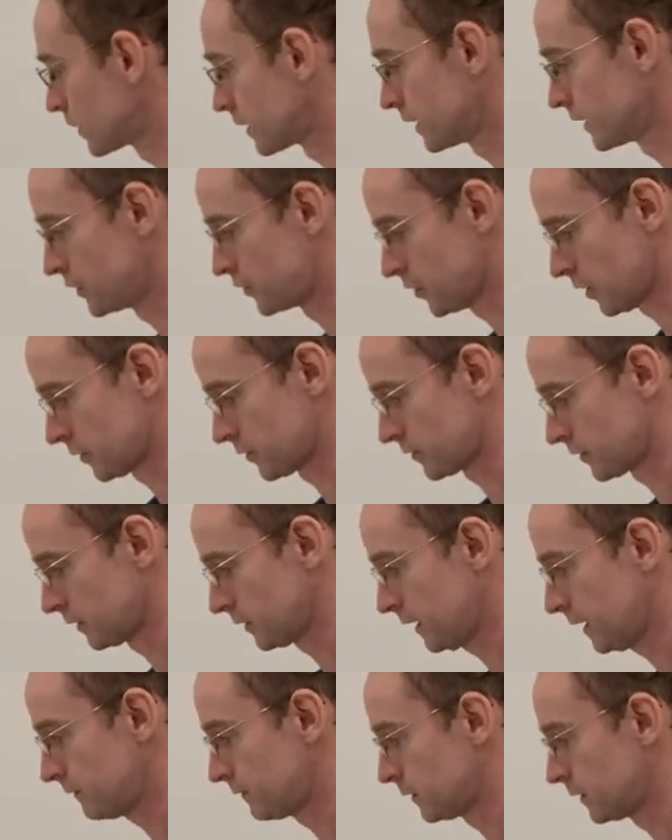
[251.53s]
you can adjust the
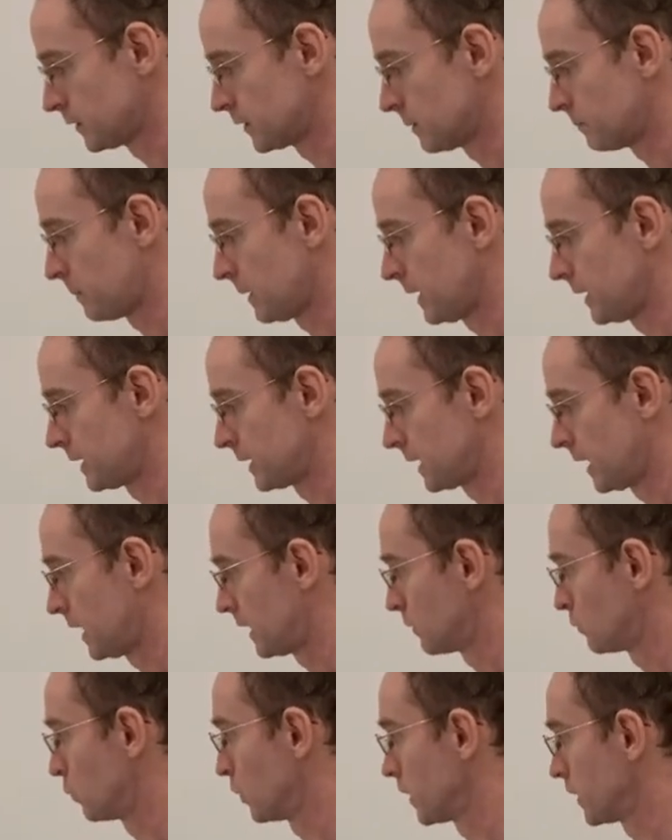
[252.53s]
level depending
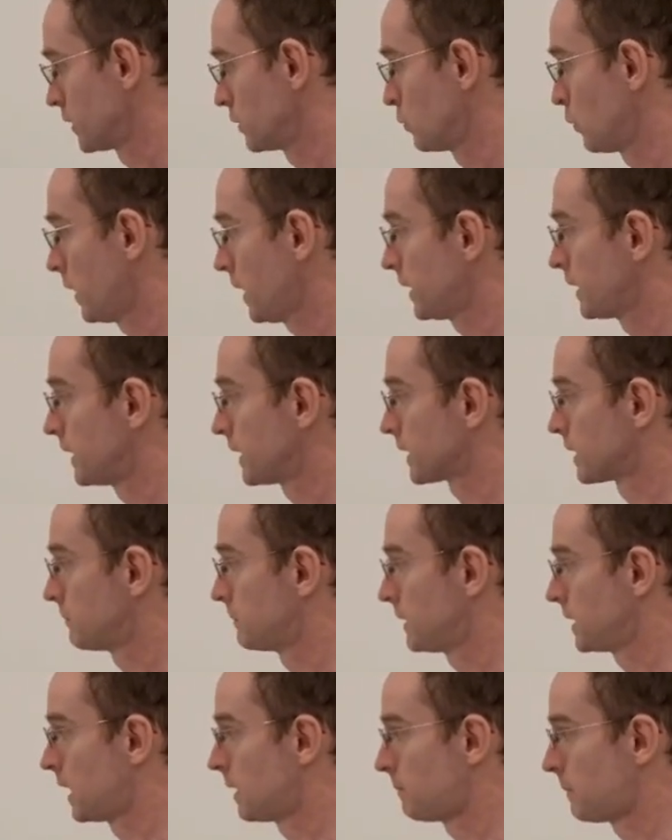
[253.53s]
on where you want it. It
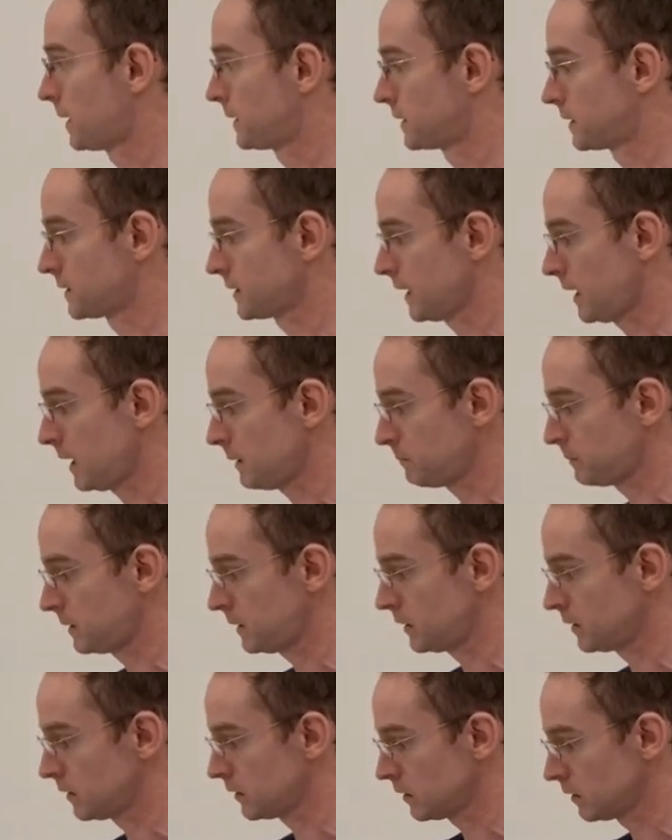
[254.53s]
can be up on the top
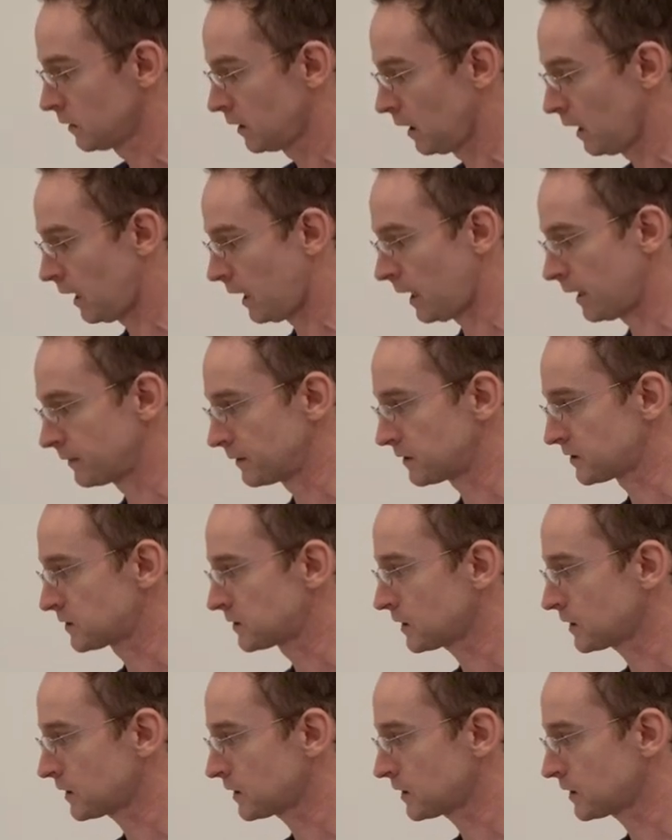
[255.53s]
here, on the